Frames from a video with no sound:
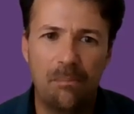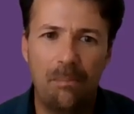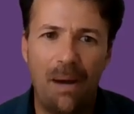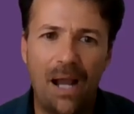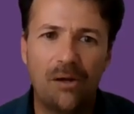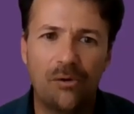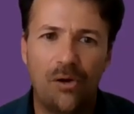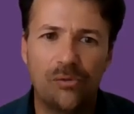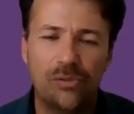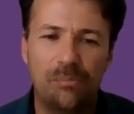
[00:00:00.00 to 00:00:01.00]

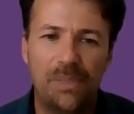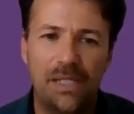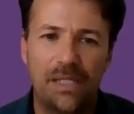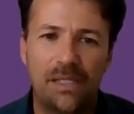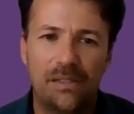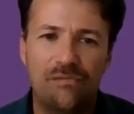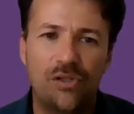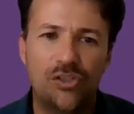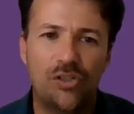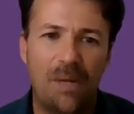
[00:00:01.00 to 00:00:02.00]
background being, the
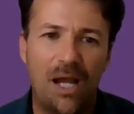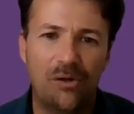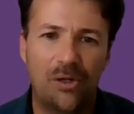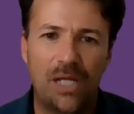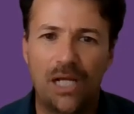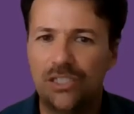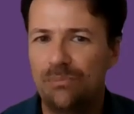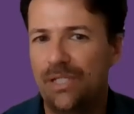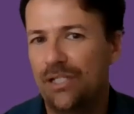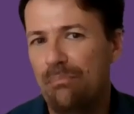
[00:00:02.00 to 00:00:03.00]
virtual background actually
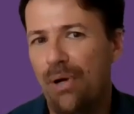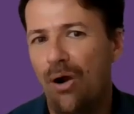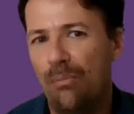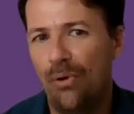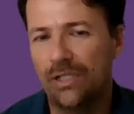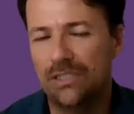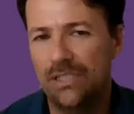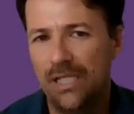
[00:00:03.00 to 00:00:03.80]
being the PowerPoint.